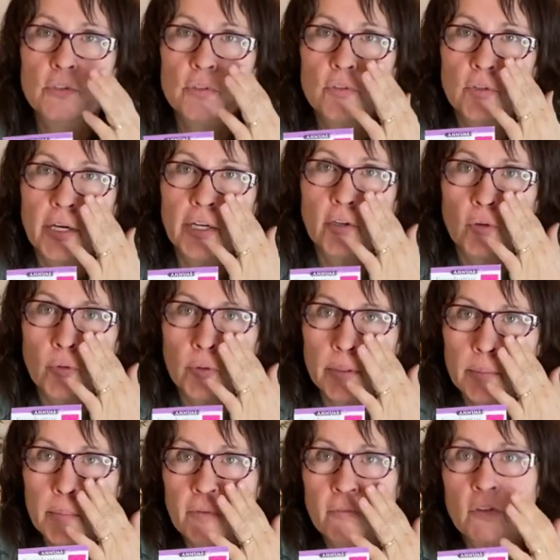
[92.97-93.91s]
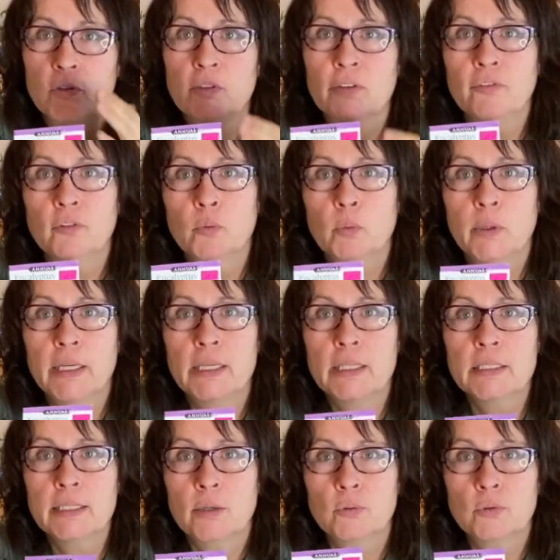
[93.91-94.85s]
try growing them a few different
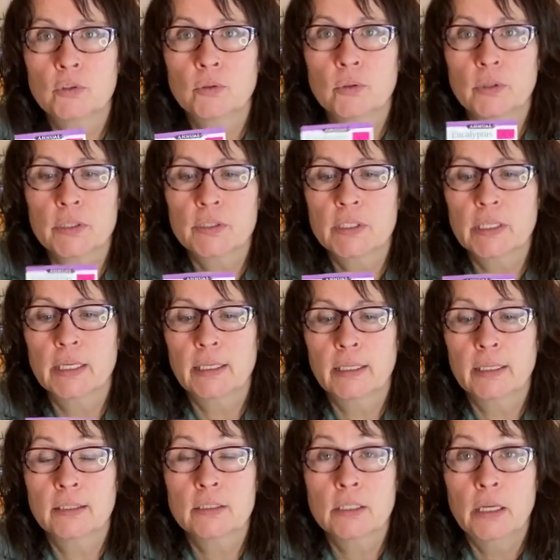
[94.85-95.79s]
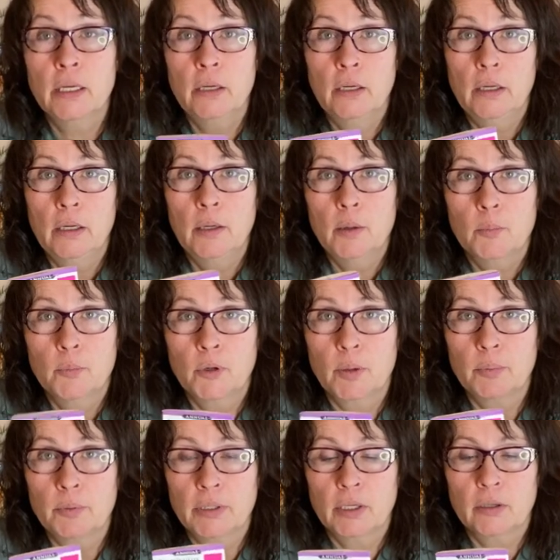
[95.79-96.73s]
ways, outdoors and
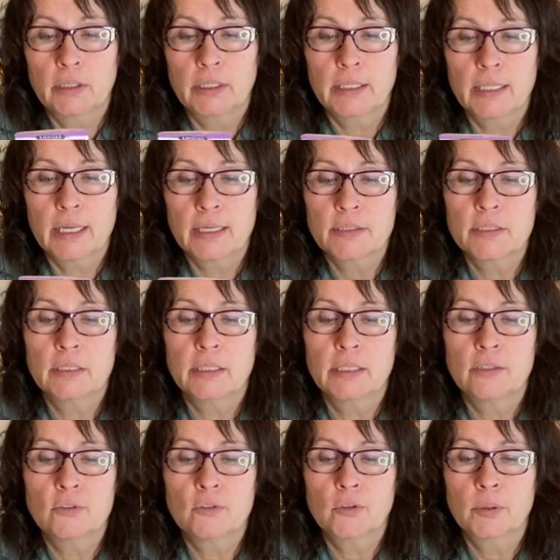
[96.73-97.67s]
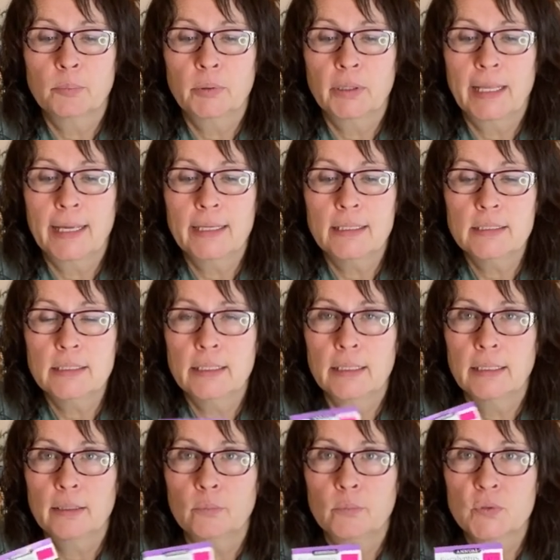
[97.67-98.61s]
probably as an indoor plant,
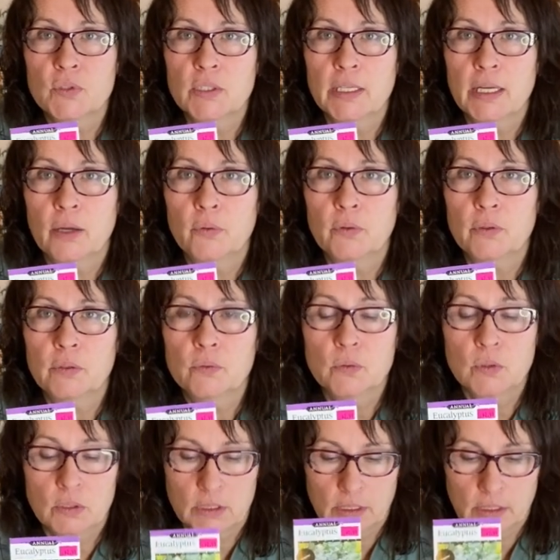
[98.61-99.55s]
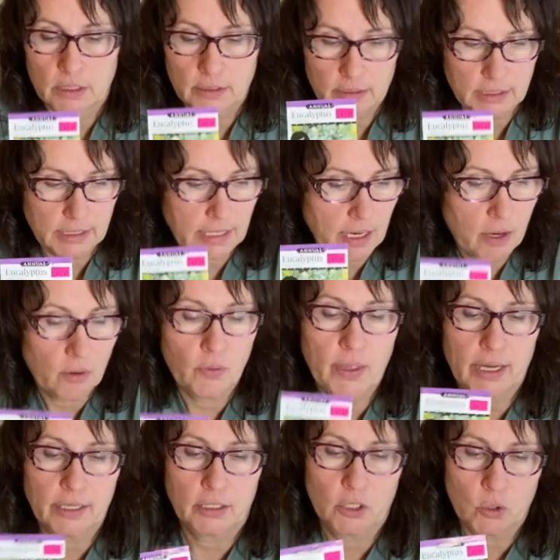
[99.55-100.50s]
and we'll see how these, see how
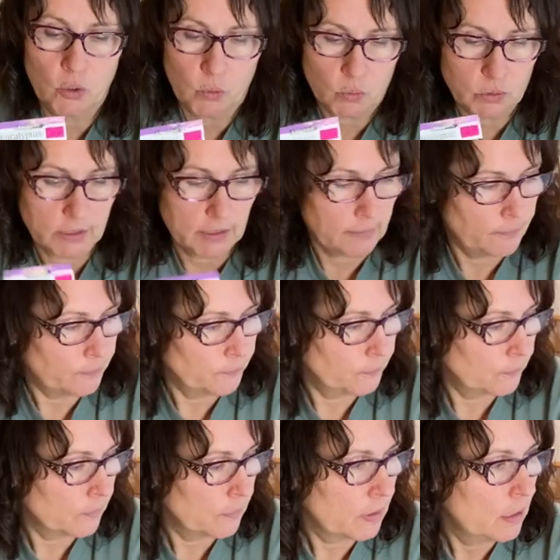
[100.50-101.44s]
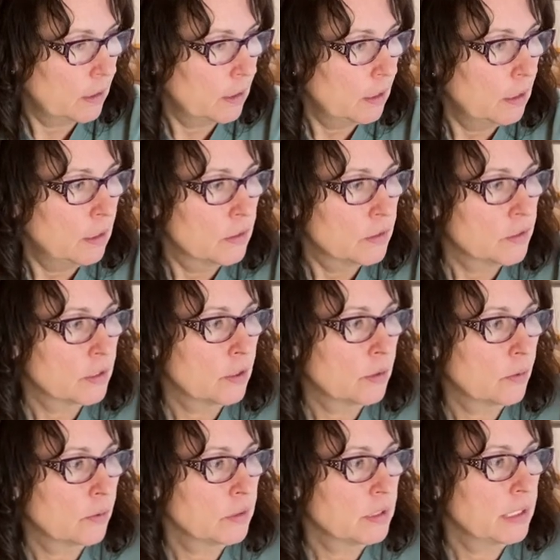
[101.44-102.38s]
that goes.
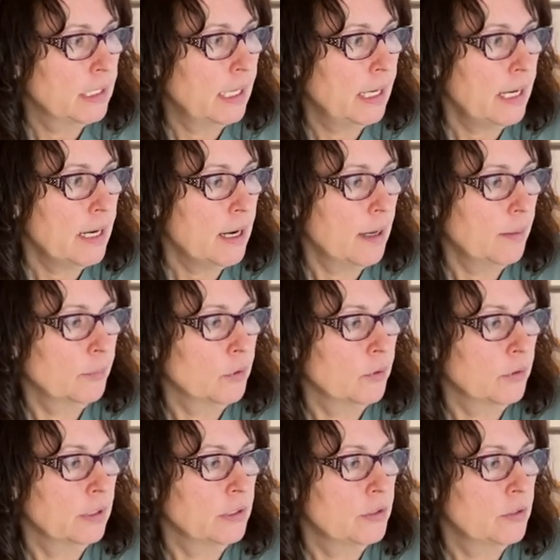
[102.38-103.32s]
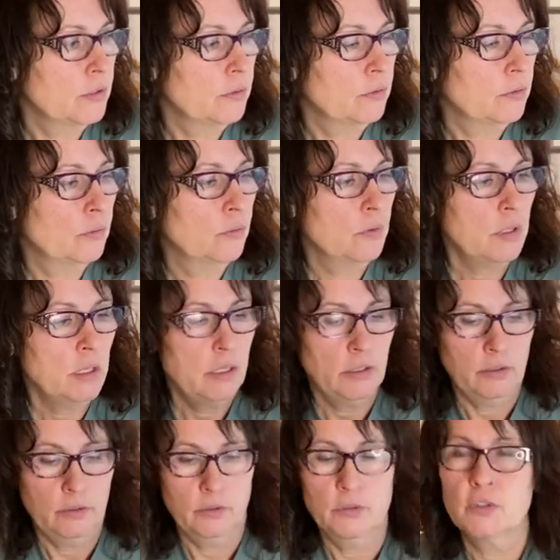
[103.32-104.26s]
So today I'm going to
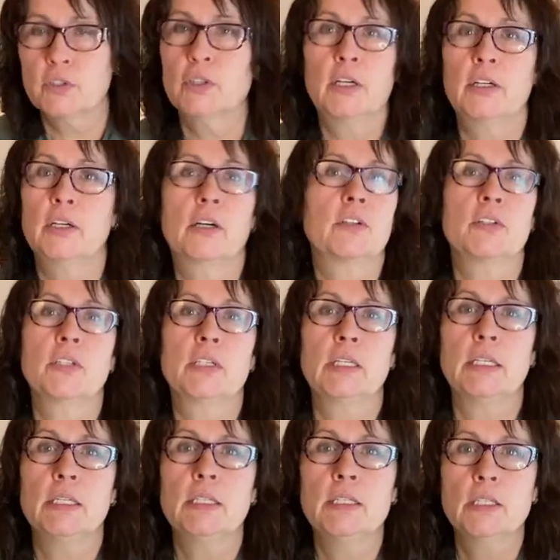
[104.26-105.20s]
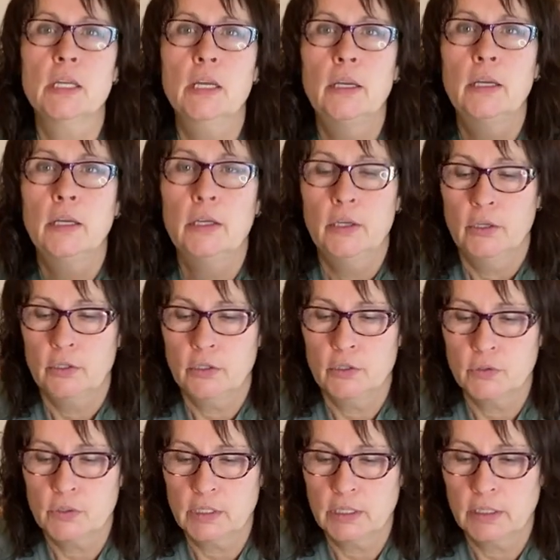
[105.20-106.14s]
start our seeds
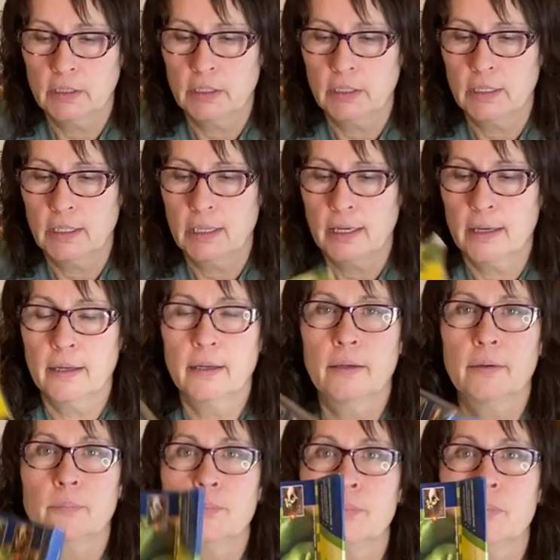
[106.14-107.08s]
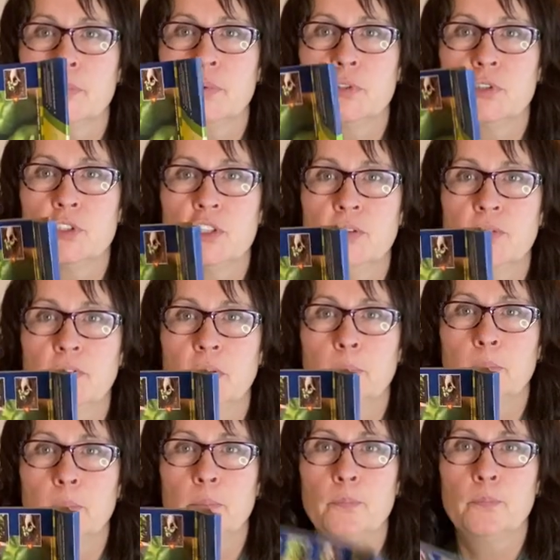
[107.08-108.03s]
using the uh, Jiffy